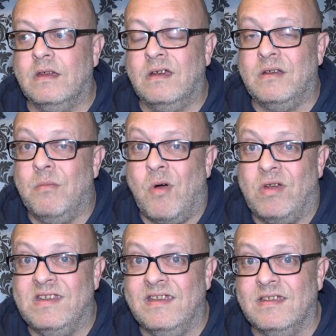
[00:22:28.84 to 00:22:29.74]
I don't
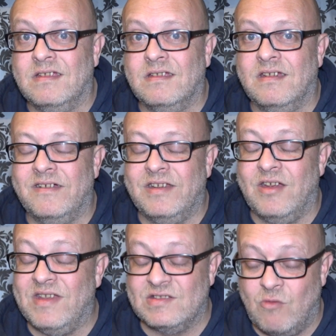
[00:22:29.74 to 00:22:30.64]
mind it. I know
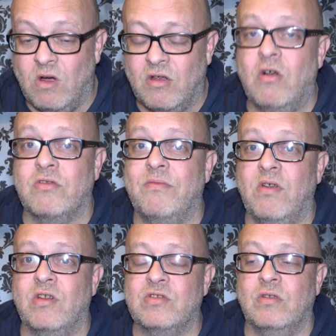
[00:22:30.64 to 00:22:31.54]
that's quite
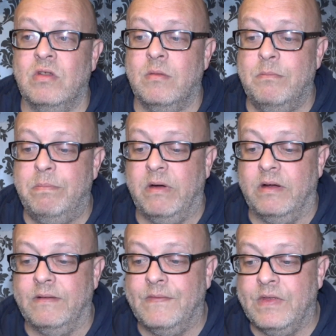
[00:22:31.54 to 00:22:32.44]
controversial,
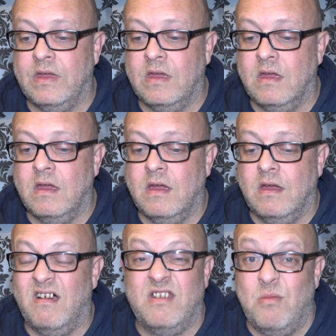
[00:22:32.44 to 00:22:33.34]
but
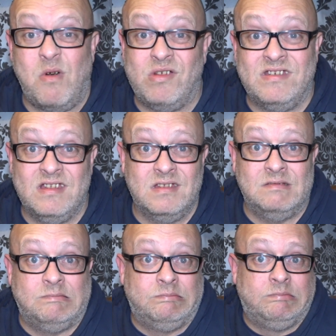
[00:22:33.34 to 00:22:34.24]
I don't mind it.
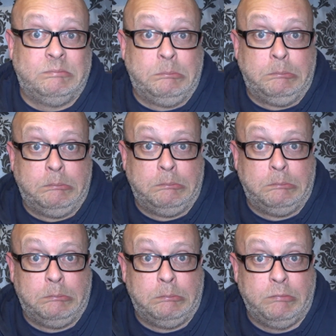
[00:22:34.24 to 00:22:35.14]

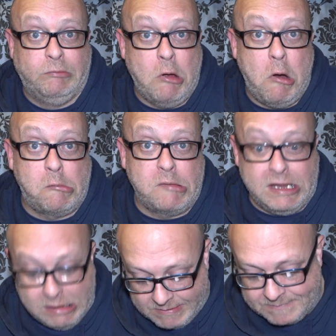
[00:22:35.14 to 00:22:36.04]

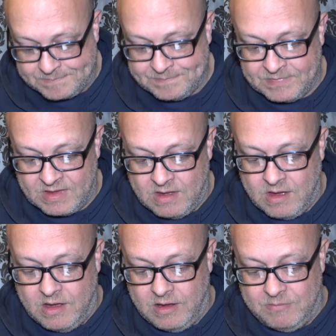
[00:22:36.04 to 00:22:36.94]
Sorry.
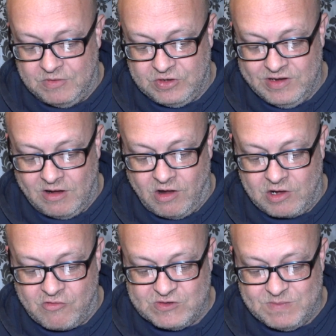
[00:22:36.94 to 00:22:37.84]
Um, do you like
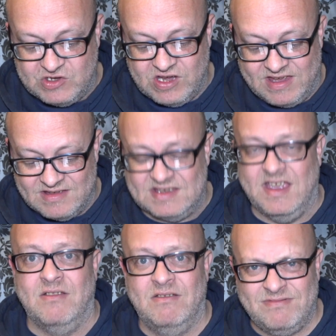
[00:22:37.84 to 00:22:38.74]
crispy chicken
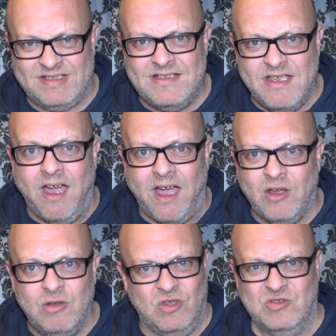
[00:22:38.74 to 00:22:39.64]
skin? Yeah,
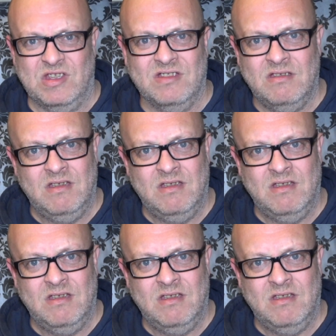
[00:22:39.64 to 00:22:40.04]
who doesn't?